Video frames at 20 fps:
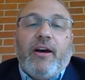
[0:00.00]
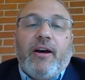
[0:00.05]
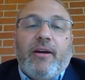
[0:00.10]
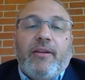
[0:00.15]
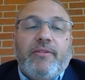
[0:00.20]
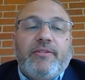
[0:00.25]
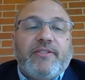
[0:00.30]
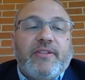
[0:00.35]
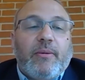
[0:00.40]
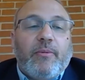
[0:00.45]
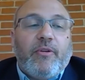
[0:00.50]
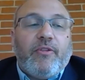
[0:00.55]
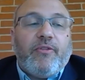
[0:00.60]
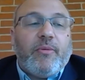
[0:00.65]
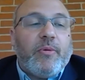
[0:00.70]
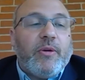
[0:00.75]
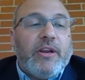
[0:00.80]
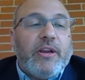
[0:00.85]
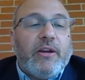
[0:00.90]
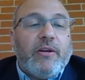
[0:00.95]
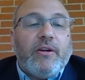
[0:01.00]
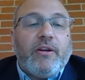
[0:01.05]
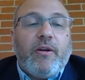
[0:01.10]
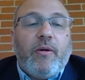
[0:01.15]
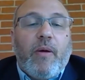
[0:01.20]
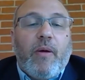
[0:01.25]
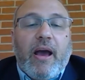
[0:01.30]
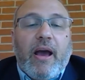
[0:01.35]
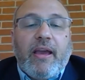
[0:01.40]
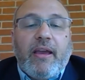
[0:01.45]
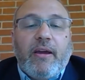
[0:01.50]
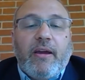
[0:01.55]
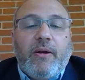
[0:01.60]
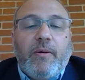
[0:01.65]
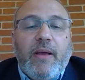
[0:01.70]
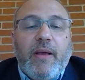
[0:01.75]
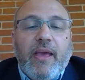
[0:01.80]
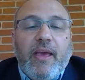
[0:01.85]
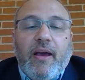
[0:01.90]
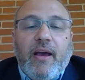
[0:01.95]
Some of them are here in Ohio
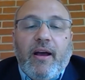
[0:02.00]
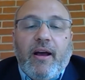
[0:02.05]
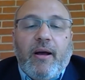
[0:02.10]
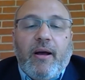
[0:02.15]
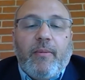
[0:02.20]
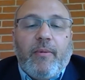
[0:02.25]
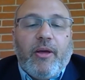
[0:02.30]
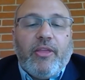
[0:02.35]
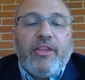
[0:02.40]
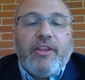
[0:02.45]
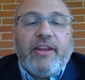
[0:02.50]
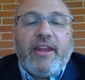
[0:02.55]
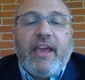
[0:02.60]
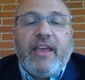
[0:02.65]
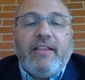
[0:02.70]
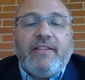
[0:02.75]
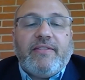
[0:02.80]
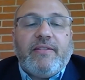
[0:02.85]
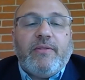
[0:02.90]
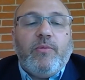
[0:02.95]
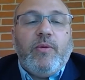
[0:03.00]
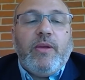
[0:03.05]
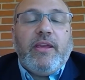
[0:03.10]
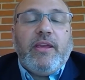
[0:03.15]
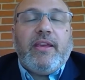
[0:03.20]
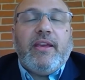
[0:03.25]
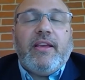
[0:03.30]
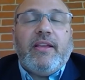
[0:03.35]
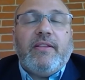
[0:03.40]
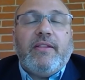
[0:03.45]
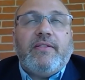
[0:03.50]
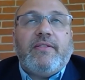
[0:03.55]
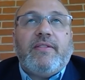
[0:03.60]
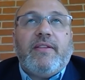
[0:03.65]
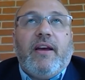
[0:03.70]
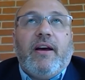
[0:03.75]
on the nights and weekends.